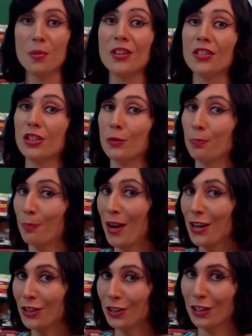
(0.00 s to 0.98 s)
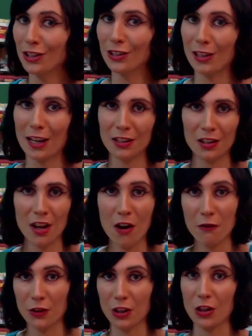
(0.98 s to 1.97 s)
been specially selected
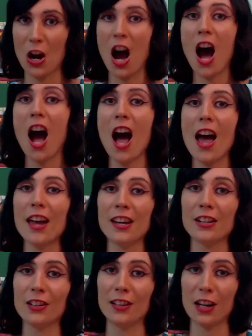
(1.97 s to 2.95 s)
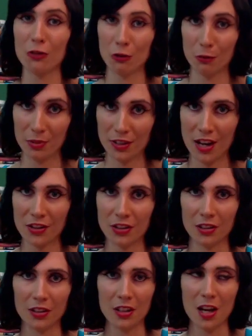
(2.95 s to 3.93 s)
for their high intellectual
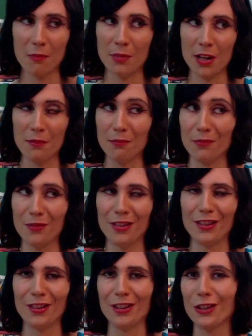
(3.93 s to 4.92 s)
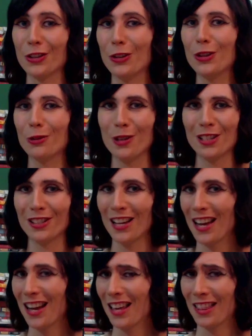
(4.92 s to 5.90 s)
potential. But the truth was,
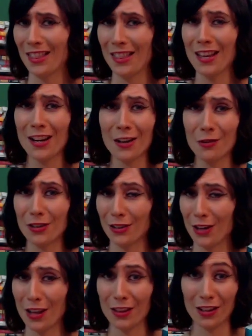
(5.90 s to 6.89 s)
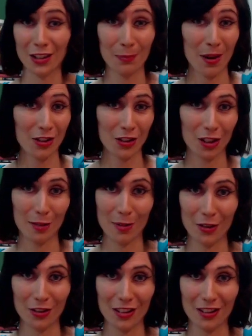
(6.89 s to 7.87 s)
there was nothing special
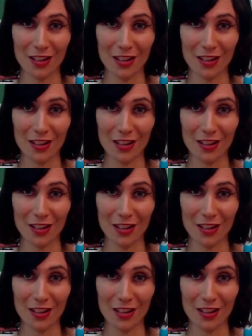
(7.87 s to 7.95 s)
about these